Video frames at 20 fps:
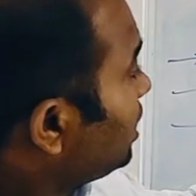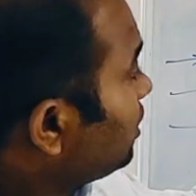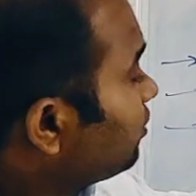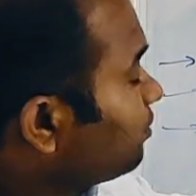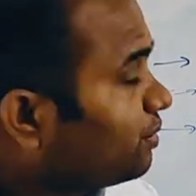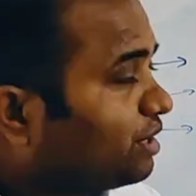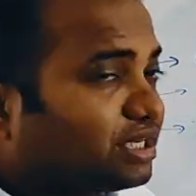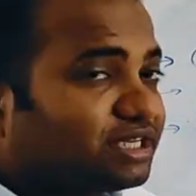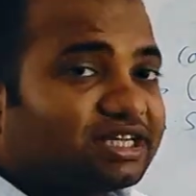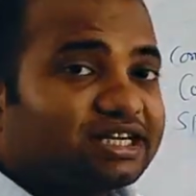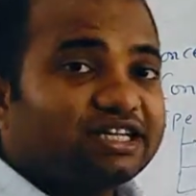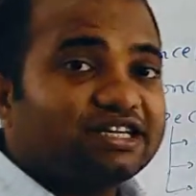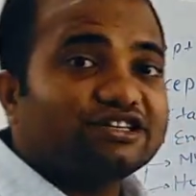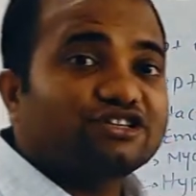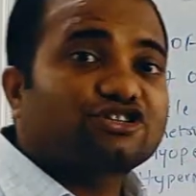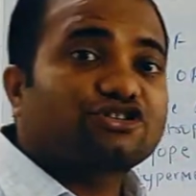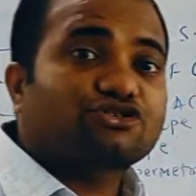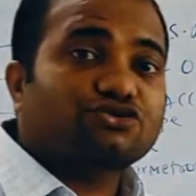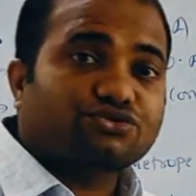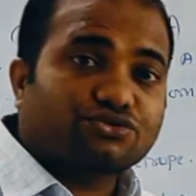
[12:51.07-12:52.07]
accommodation
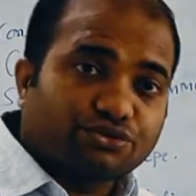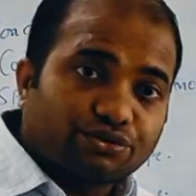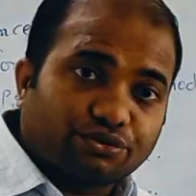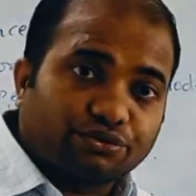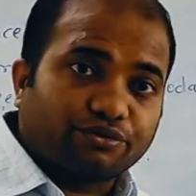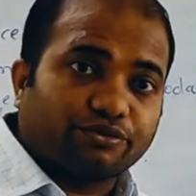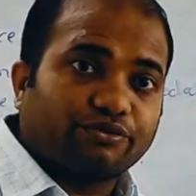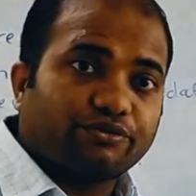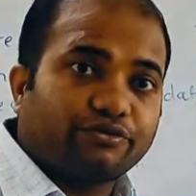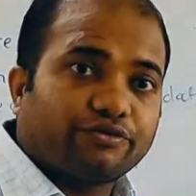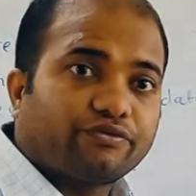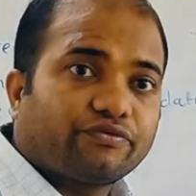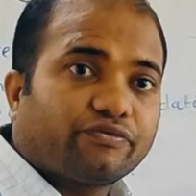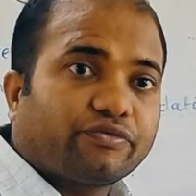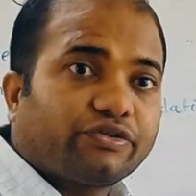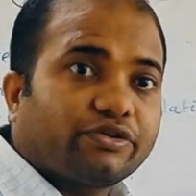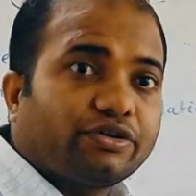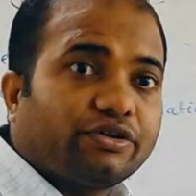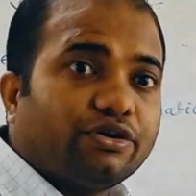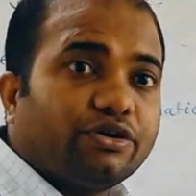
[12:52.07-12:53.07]
is true,
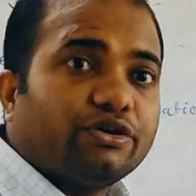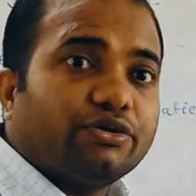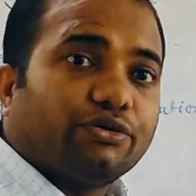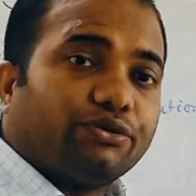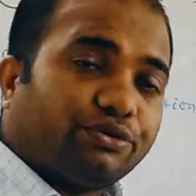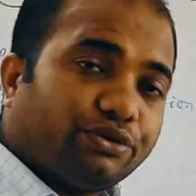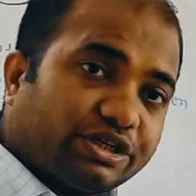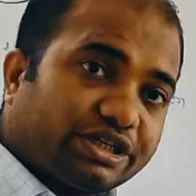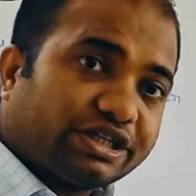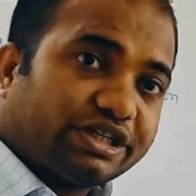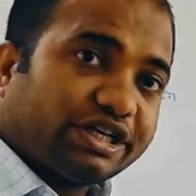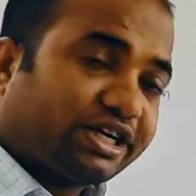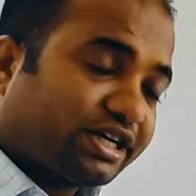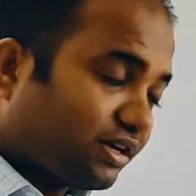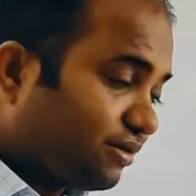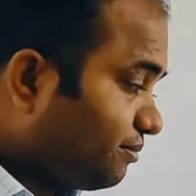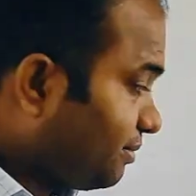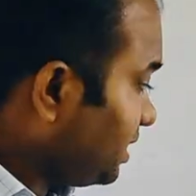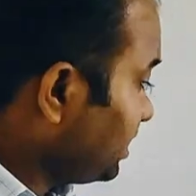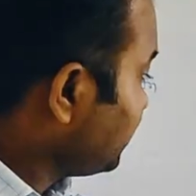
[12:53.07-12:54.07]
which
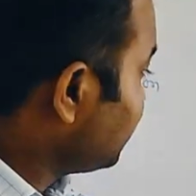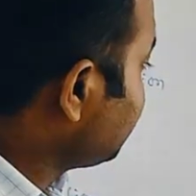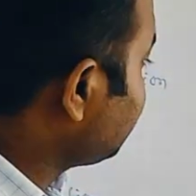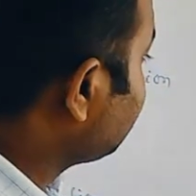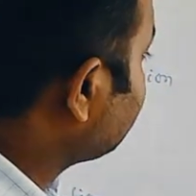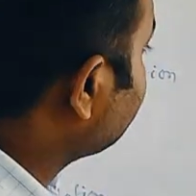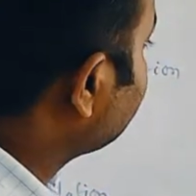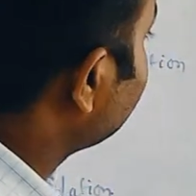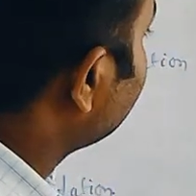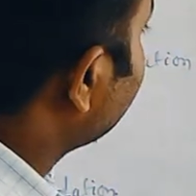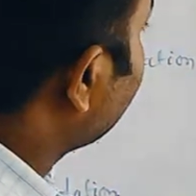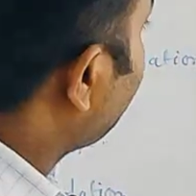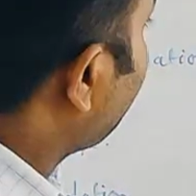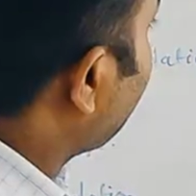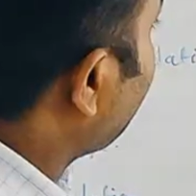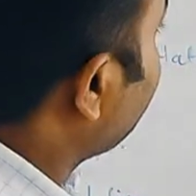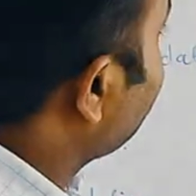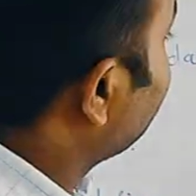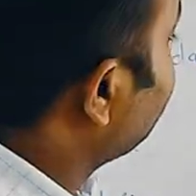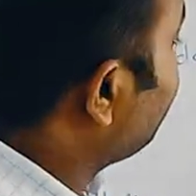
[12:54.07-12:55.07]
determines
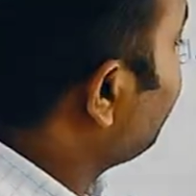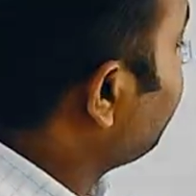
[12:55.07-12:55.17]
change